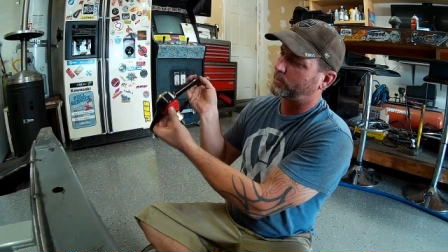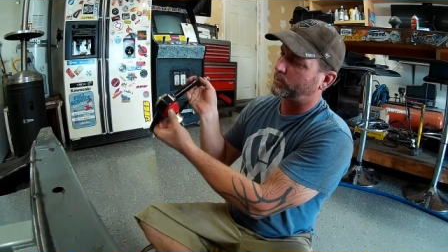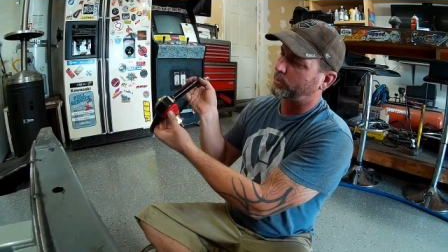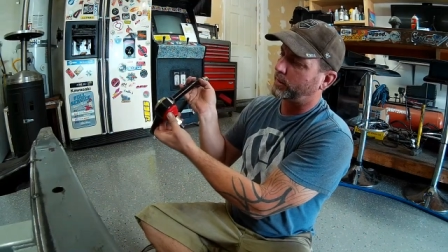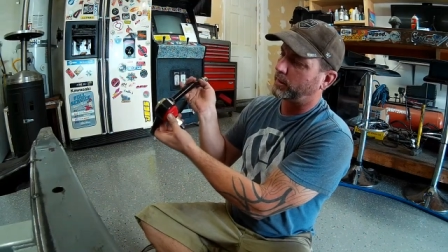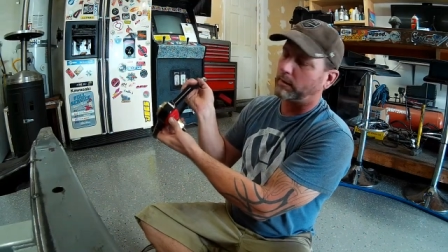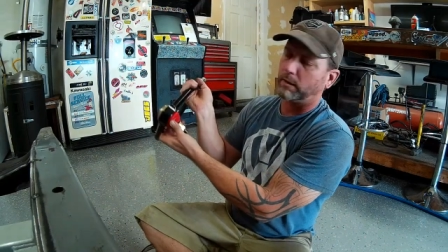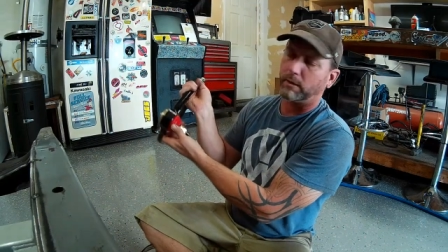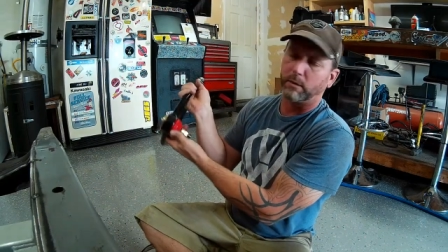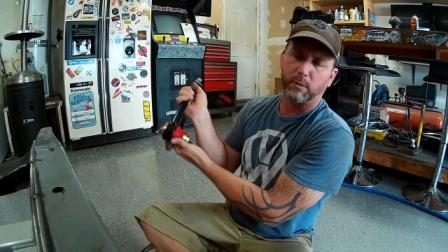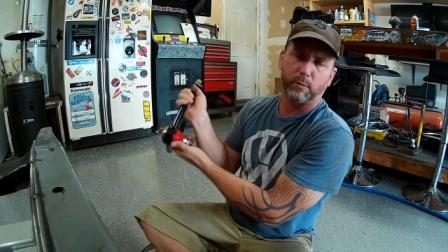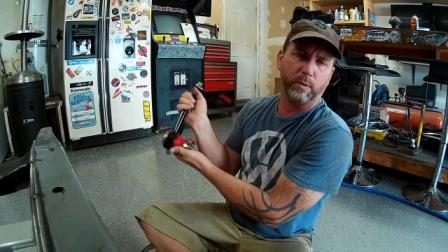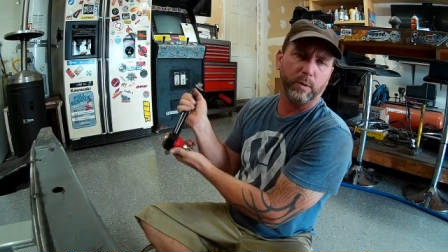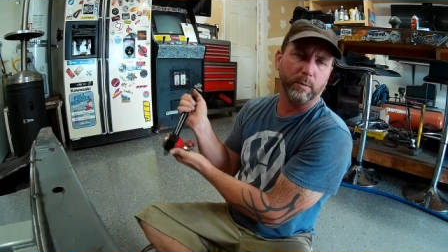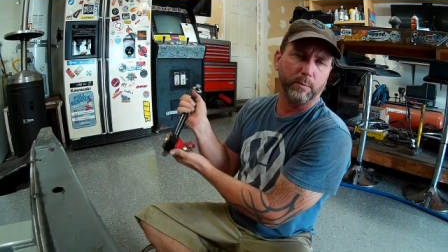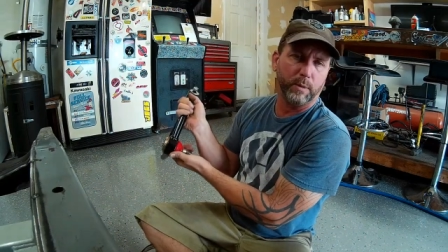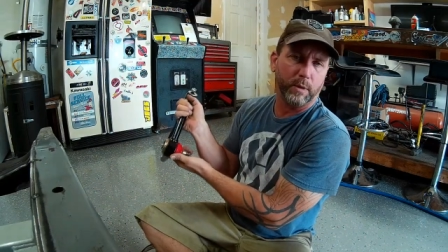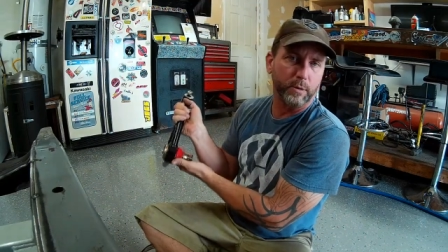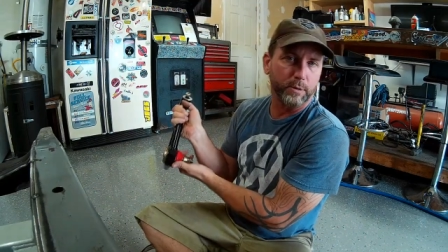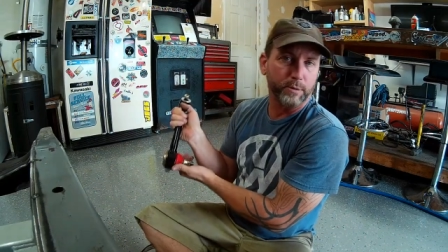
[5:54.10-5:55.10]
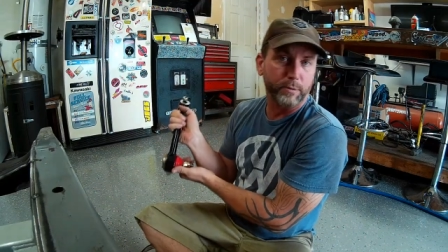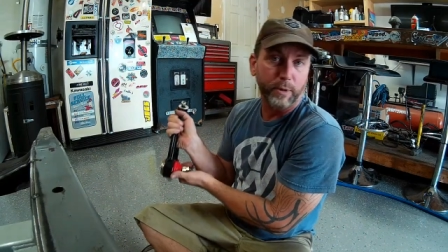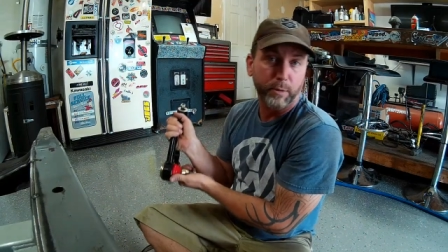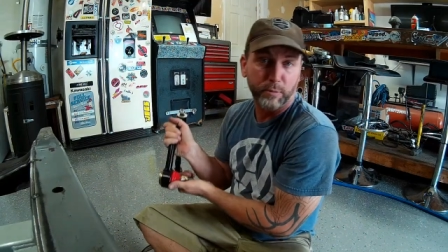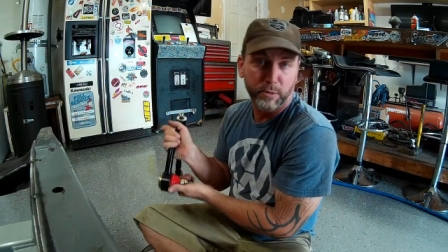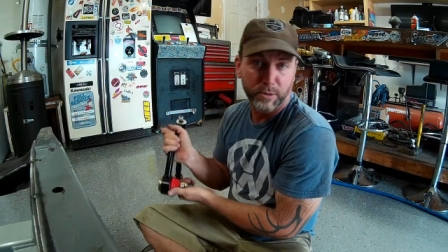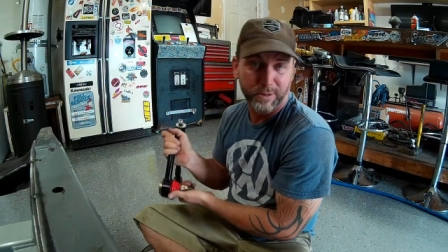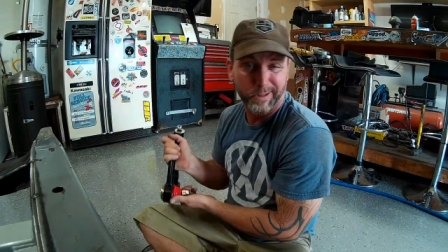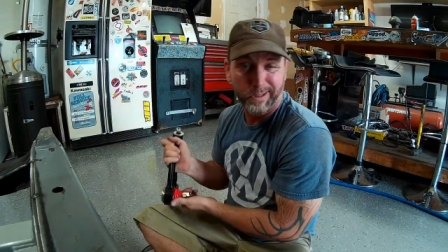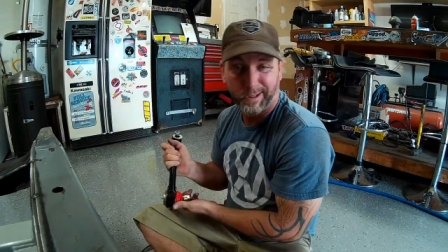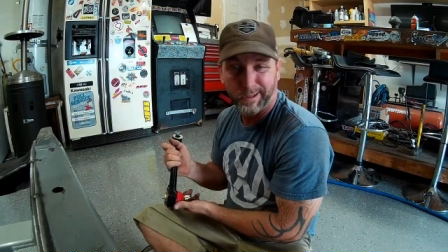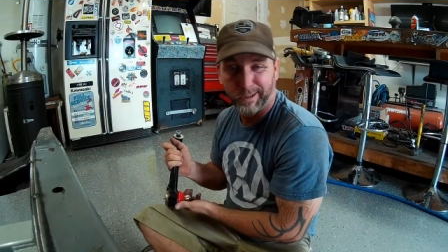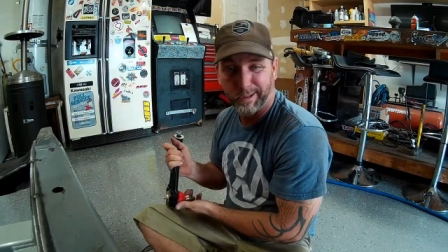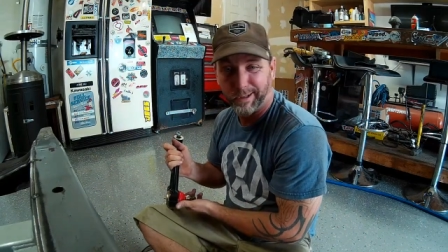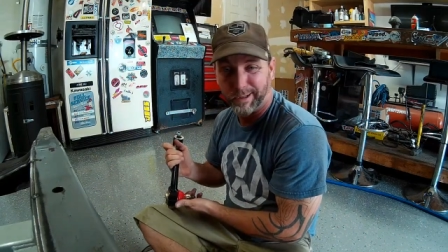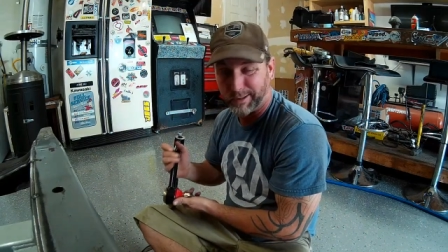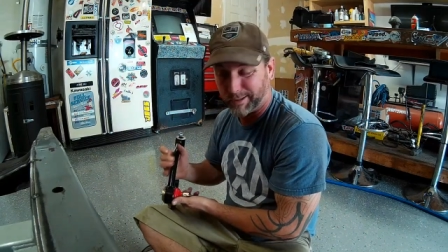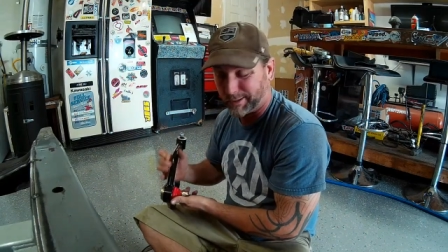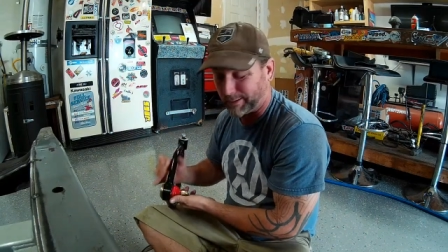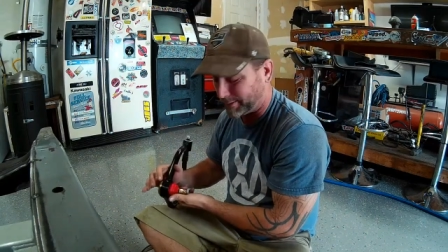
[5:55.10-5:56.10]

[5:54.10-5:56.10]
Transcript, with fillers: preloaded with a ball joint, which is kind of nice. You